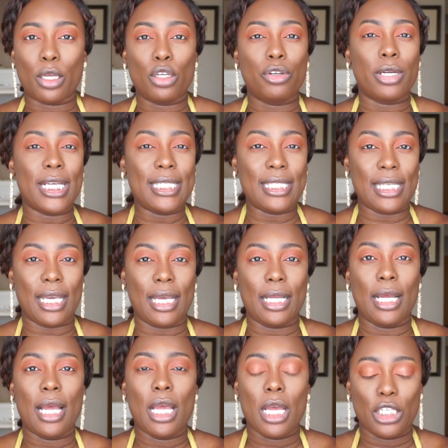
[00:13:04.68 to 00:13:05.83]

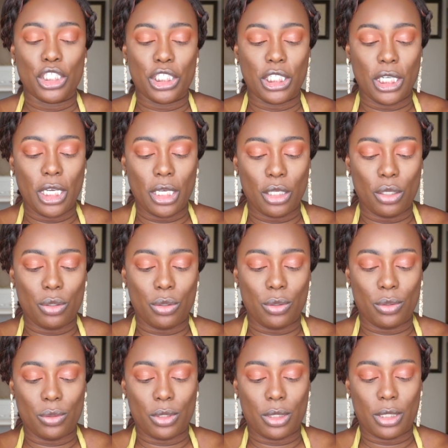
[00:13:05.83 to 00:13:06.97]
Chrissy, she
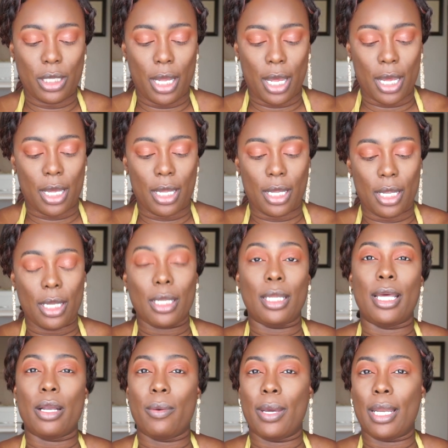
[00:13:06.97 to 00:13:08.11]
used
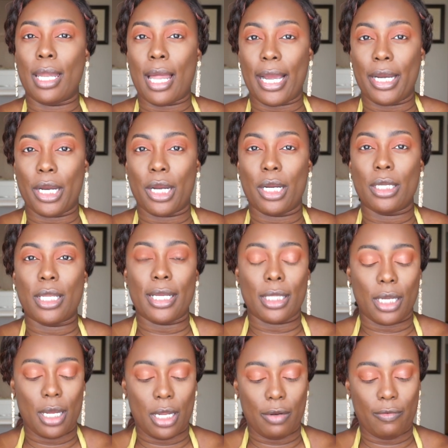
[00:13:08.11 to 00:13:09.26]
liquid liner, like the
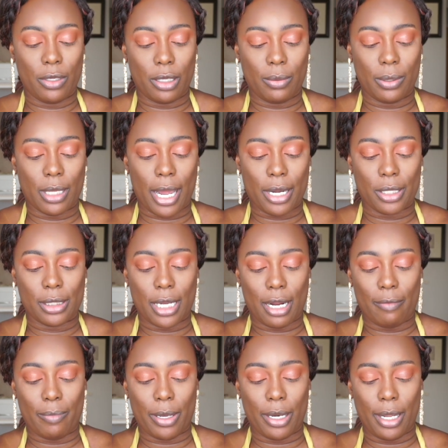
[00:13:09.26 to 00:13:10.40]
colorful liquid liners that
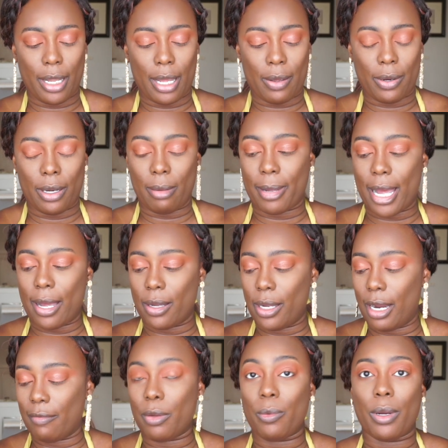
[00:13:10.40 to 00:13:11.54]
I've been out and about
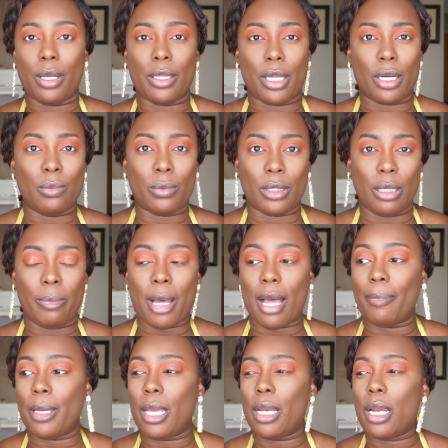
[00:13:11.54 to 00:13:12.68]
everywhere that are really
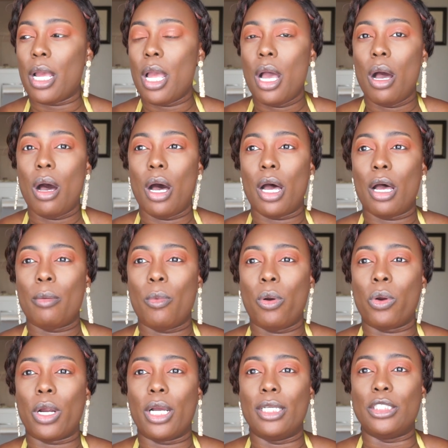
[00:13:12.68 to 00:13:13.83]
popping,
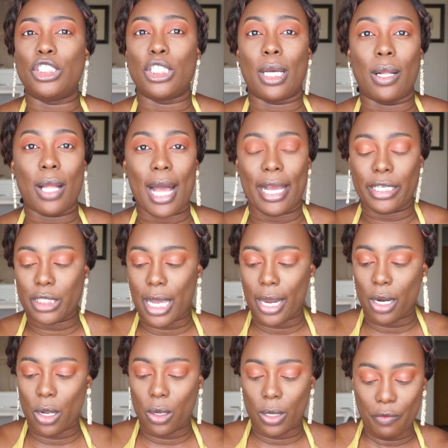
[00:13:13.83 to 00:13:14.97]
or a gel
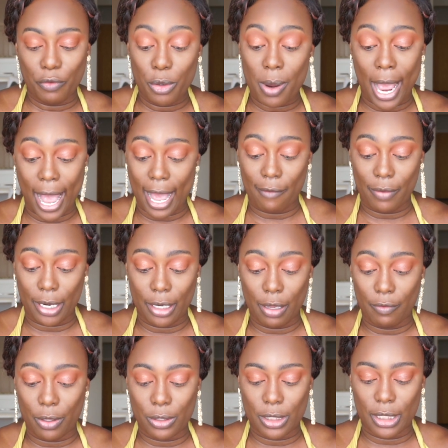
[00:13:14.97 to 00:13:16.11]
eyeshadow. If you have any of
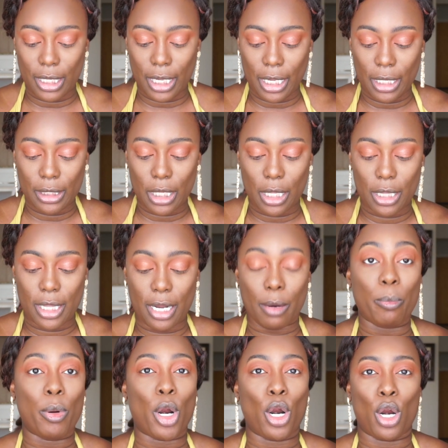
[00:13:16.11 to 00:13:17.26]
those things, they're
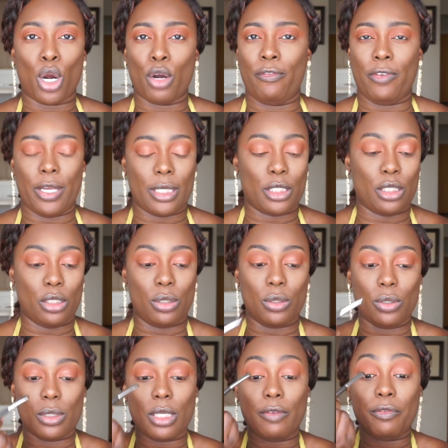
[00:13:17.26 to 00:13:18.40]
perfect to
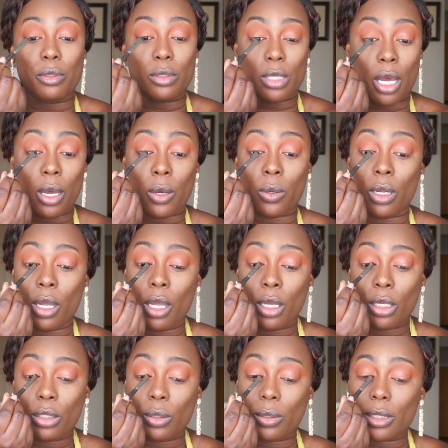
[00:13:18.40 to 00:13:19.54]
use. If you don't,
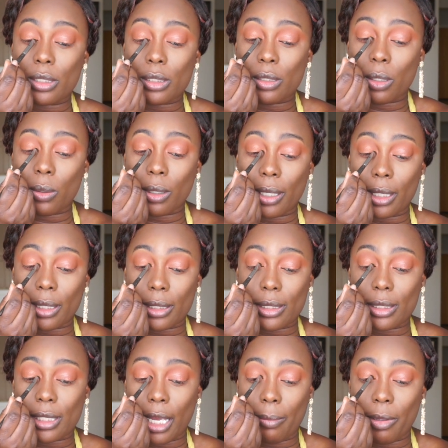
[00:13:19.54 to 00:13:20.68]
you can still get the
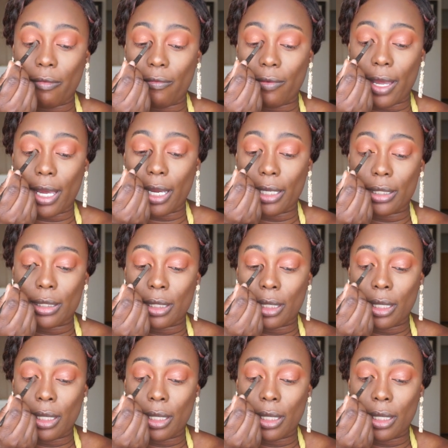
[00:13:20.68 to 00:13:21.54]
same effect.